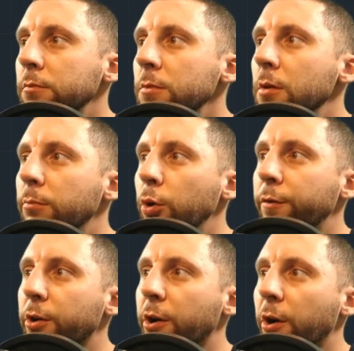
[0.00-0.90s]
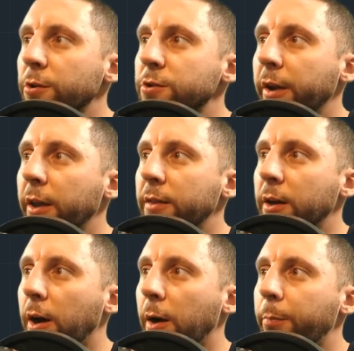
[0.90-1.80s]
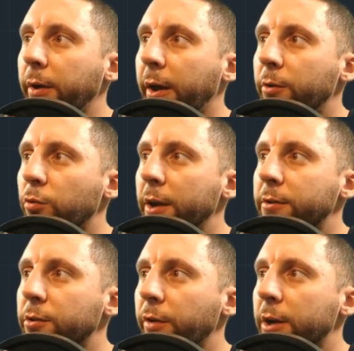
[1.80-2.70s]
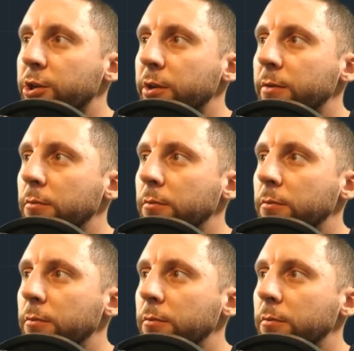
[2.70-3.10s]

move your cursor in the up and right direction.